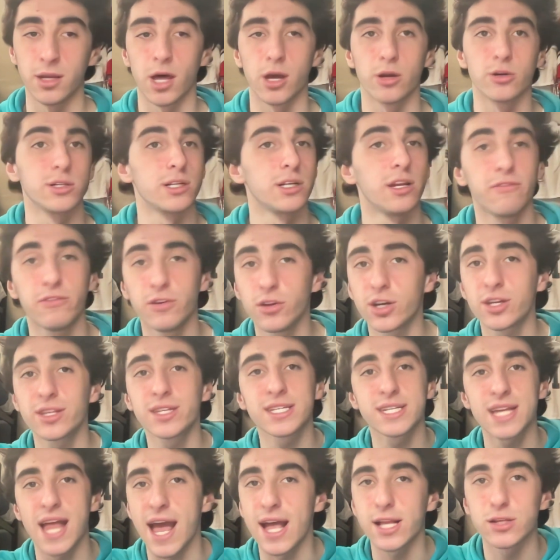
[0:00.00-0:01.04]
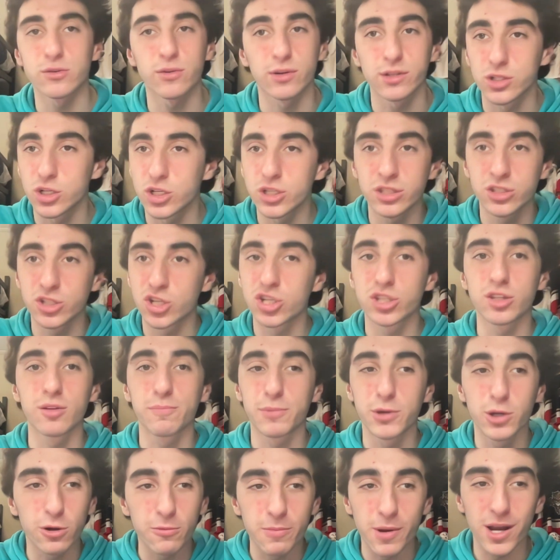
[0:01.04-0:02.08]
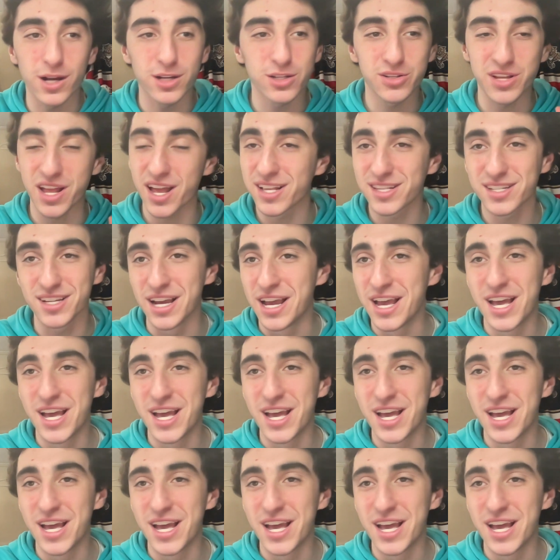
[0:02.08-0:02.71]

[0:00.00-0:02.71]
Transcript: And if you look at the stats, right, just the pure box stats,